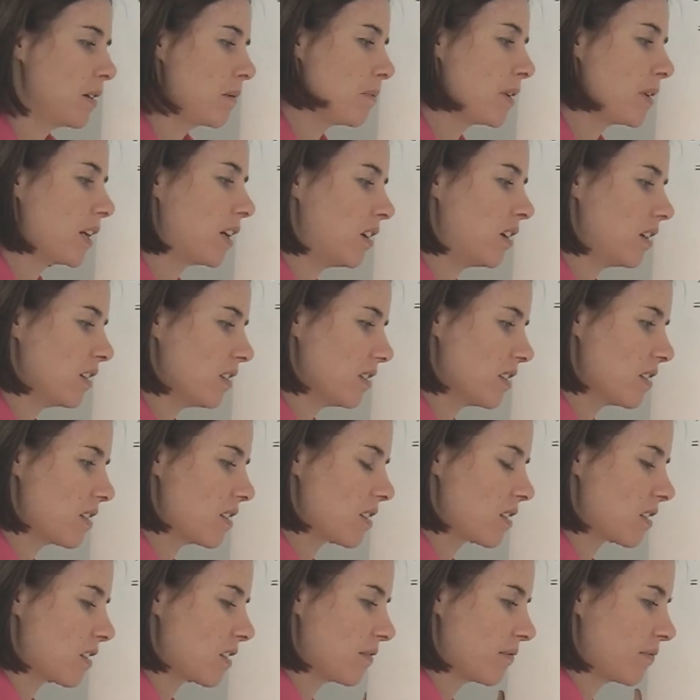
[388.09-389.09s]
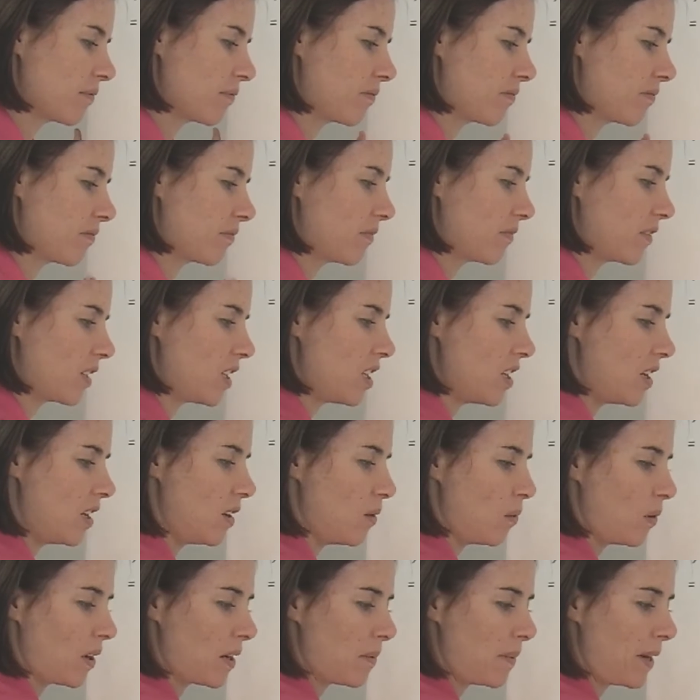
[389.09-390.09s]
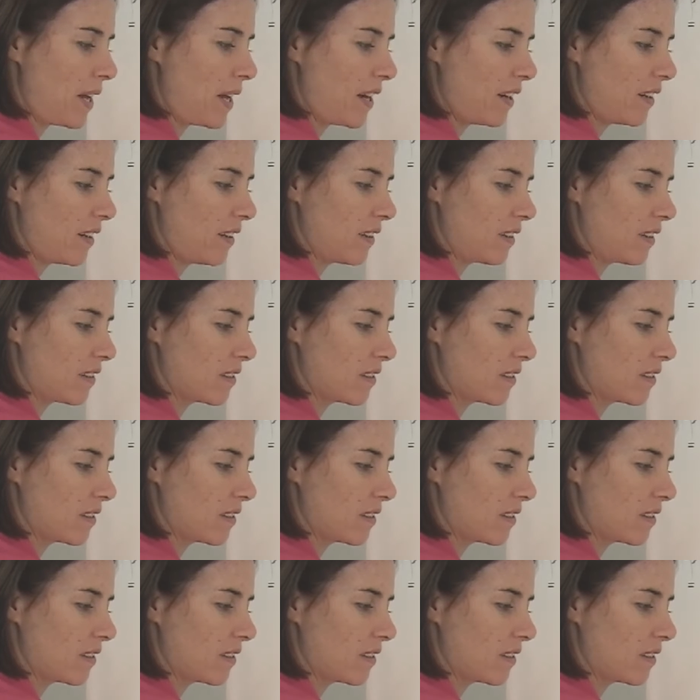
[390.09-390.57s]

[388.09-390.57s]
Because, what about